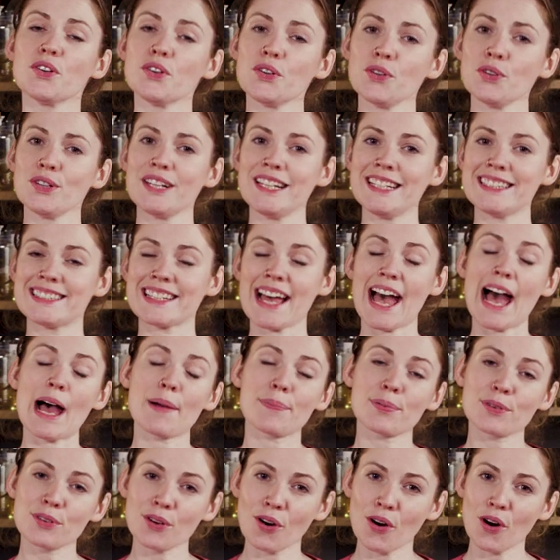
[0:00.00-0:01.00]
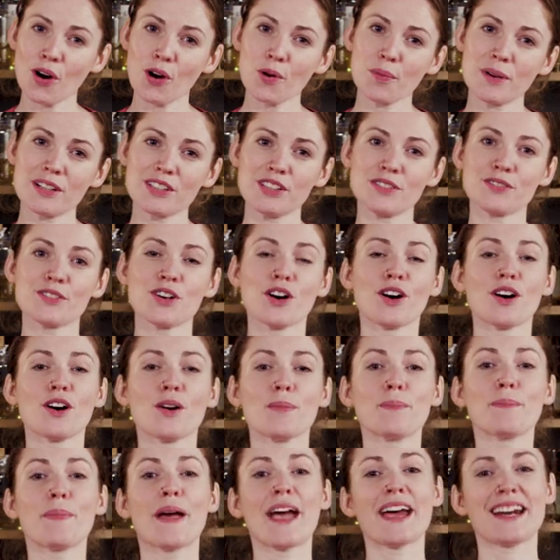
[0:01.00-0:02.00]
Who needs Aperol when you've
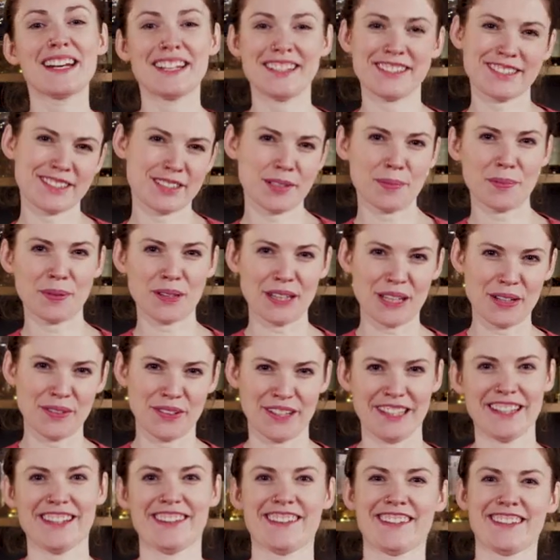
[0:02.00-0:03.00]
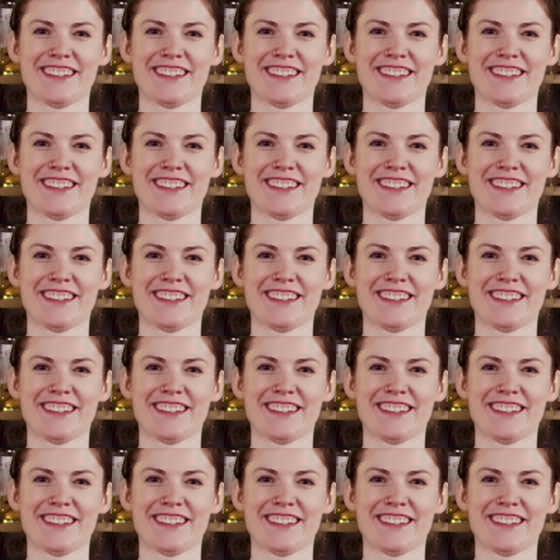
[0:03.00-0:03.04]
got berries to play with?